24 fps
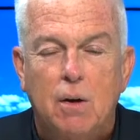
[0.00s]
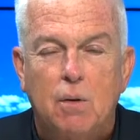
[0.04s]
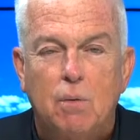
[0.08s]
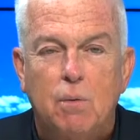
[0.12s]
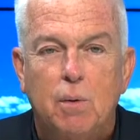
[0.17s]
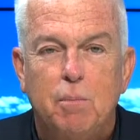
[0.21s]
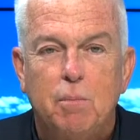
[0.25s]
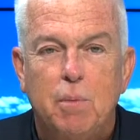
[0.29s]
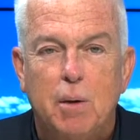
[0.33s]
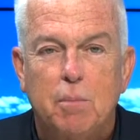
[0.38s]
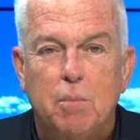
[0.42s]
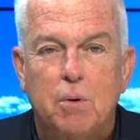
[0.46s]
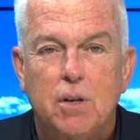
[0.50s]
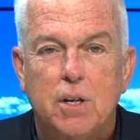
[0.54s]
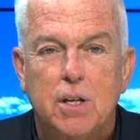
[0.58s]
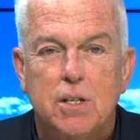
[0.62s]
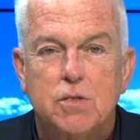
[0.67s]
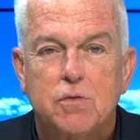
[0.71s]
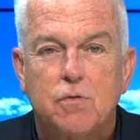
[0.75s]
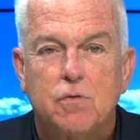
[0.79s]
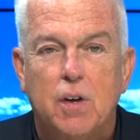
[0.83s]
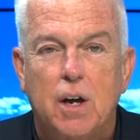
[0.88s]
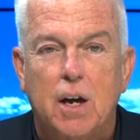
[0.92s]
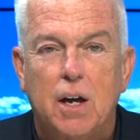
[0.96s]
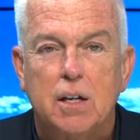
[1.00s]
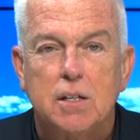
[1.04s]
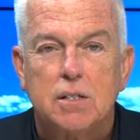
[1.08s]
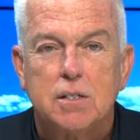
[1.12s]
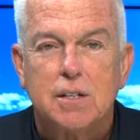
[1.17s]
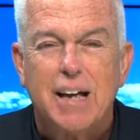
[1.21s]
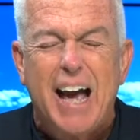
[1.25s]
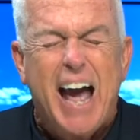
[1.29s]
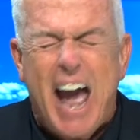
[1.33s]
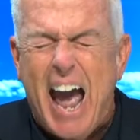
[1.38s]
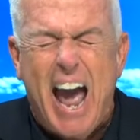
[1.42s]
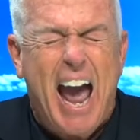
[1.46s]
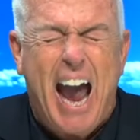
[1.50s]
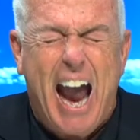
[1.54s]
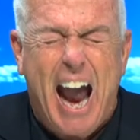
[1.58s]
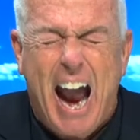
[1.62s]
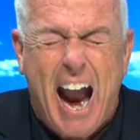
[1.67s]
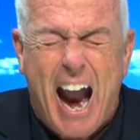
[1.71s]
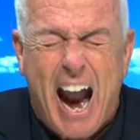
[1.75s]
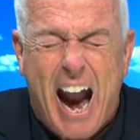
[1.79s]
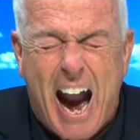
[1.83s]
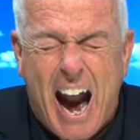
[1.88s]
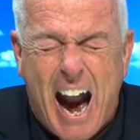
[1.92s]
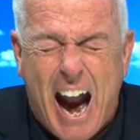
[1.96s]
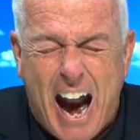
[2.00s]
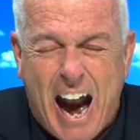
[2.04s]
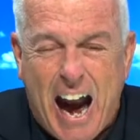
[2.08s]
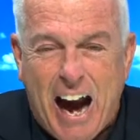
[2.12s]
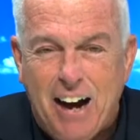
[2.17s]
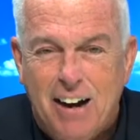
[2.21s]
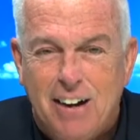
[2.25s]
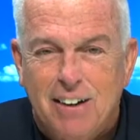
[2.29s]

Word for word: Remember this face. Ah!